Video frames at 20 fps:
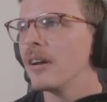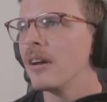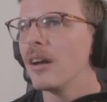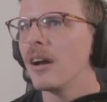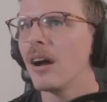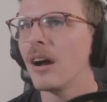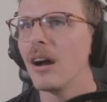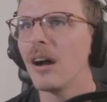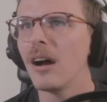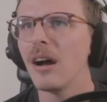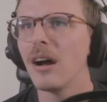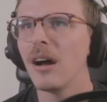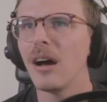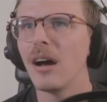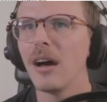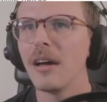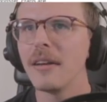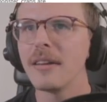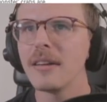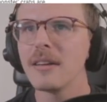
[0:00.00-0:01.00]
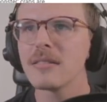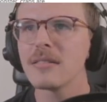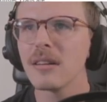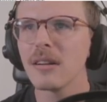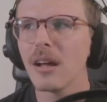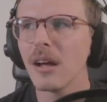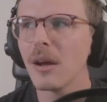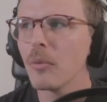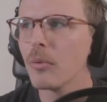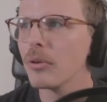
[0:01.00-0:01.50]
Anissa and
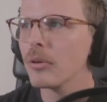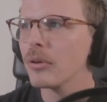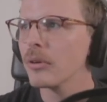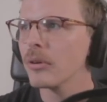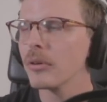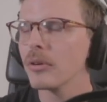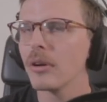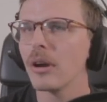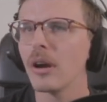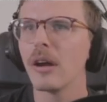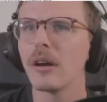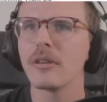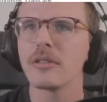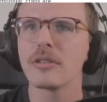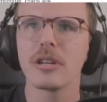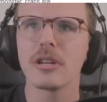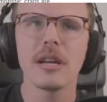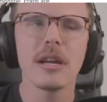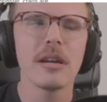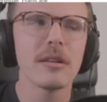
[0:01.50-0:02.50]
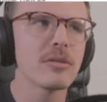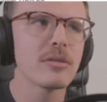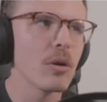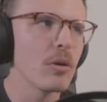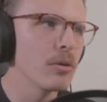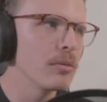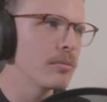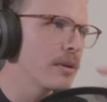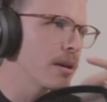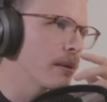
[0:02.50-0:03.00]
I were... she had
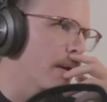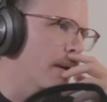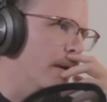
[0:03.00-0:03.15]
told me about